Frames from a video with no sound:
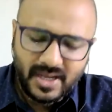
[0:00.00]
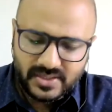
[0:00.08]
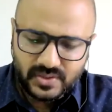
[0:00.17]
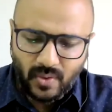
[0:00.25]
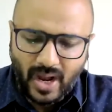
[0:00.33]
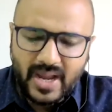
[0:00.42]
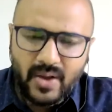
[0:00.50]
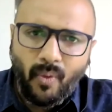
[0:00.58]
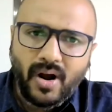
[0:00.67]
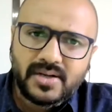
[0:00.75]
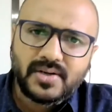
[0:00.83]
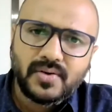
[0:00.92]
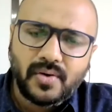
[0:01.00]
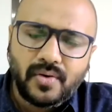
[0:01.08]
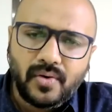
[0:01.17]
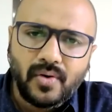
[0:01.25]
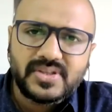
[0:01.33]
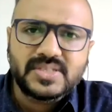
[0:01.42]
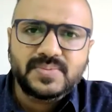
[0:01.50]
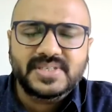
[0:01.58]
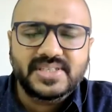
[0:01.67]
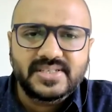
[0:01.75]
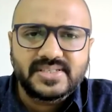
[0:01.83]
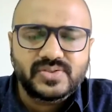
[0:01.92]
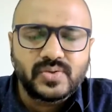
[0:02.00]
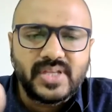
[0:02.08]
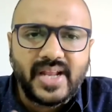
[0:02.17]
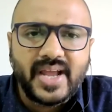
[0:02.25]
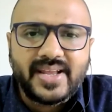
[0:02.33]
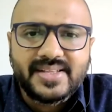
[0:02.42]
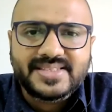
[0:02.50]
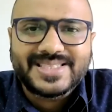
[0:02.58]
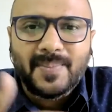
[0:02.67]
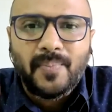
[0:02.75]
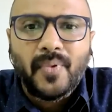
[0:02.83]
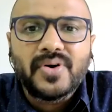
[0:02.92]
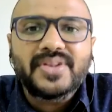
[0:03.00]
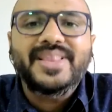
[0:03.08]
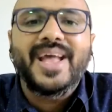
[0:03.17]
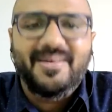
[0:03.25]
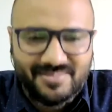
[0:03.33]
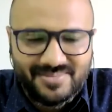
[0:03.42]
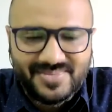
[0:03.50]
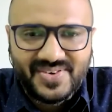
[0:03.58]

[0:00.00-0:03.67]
So I want to grow this business so that I can support them,